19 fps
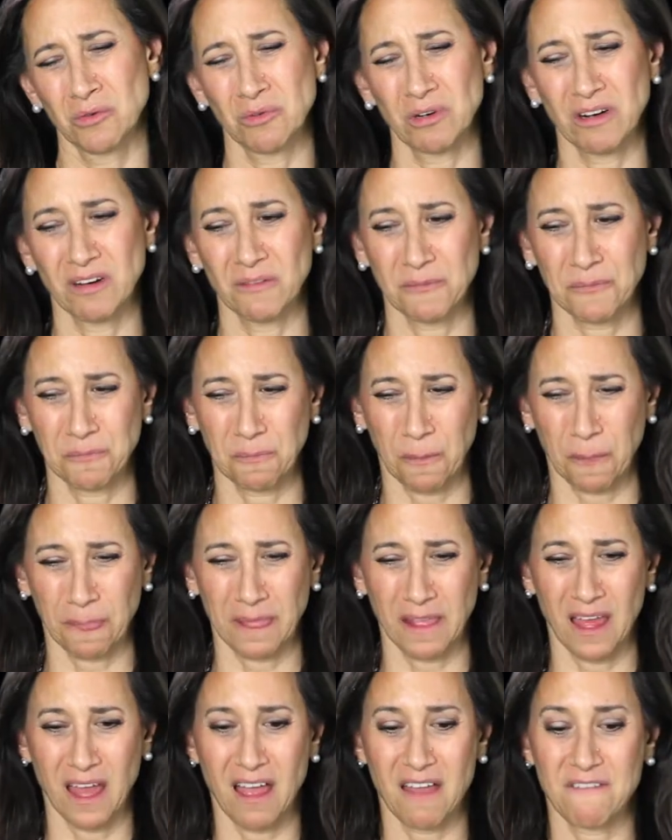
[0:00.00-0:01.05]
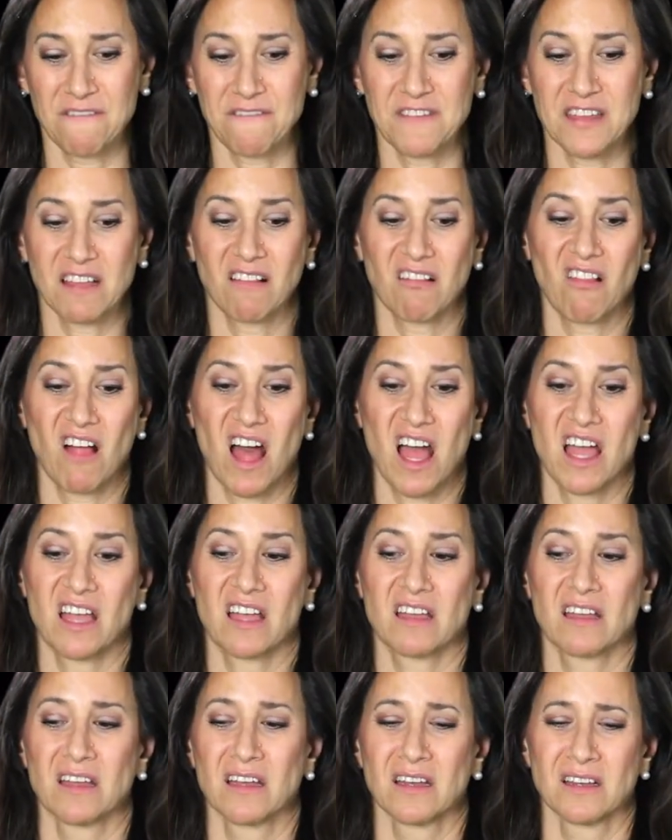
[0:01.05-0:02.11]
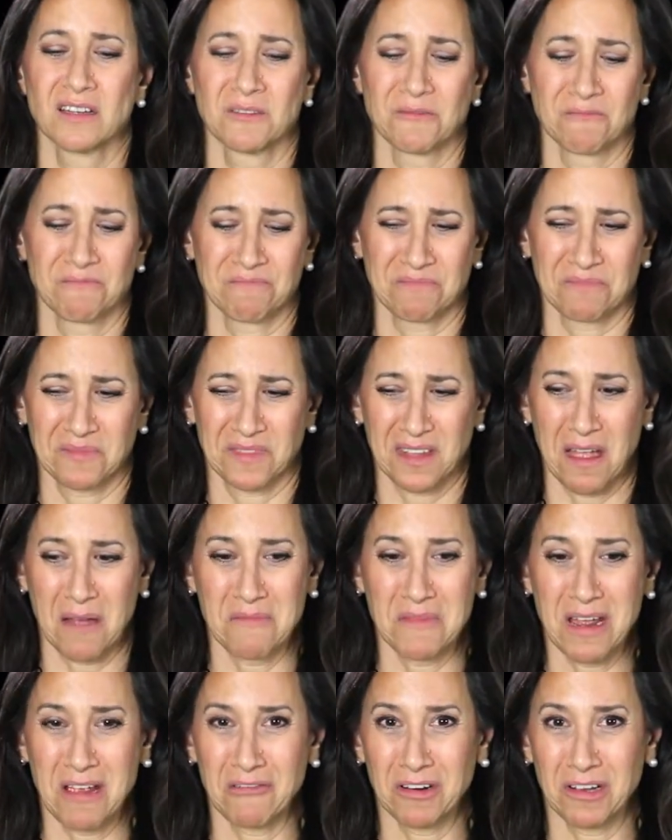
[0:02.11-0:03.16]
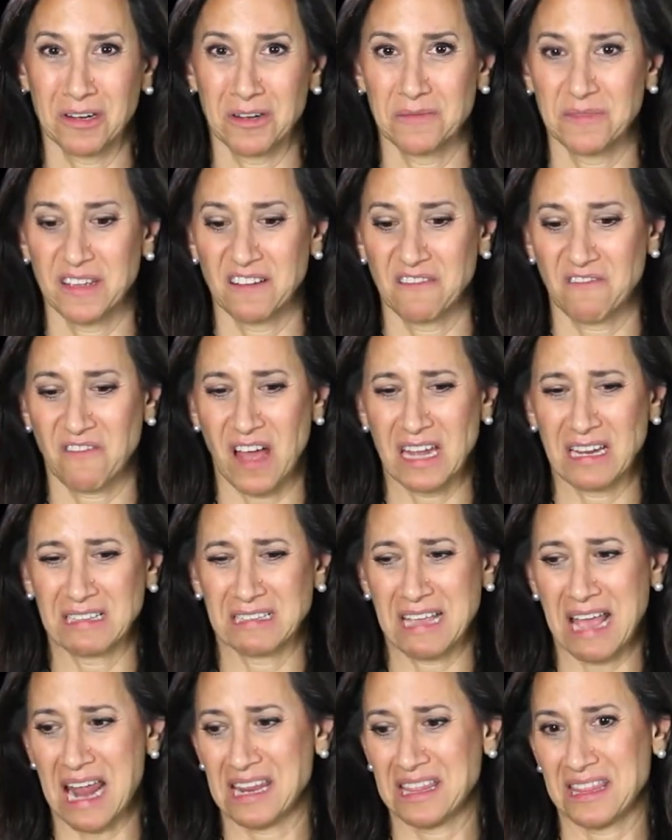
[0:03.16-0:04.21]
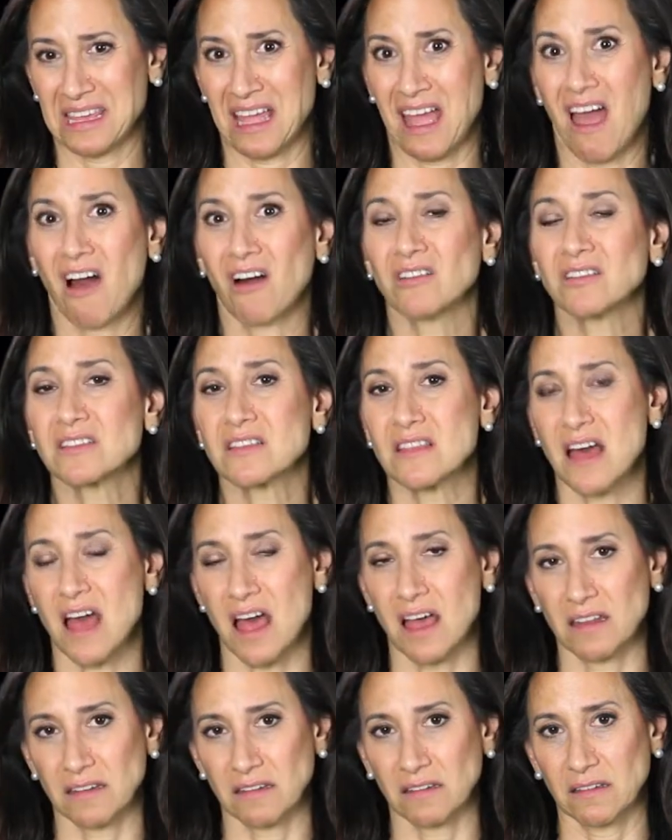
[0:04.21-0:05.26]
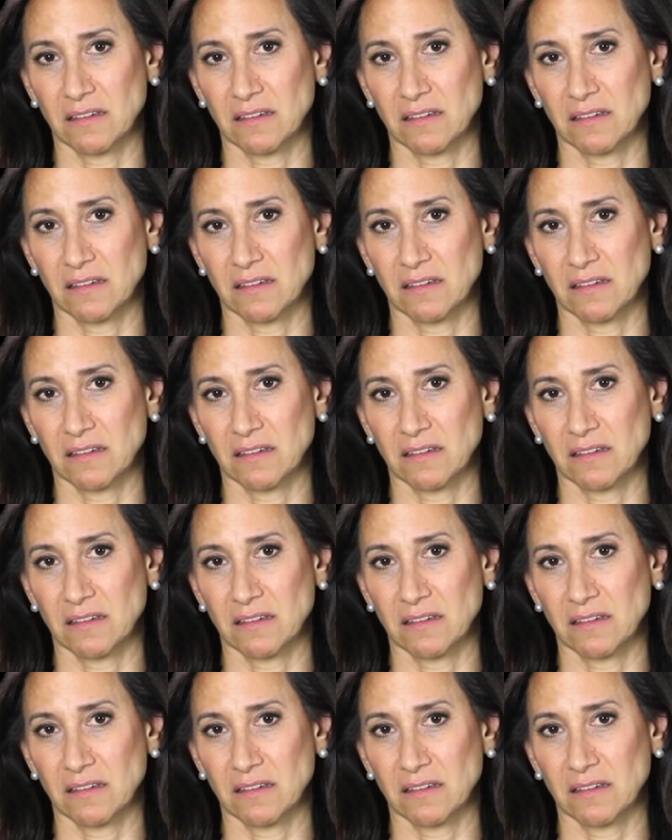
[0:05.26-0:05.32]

Well, I feel like I'm never going to be invited to anything else then.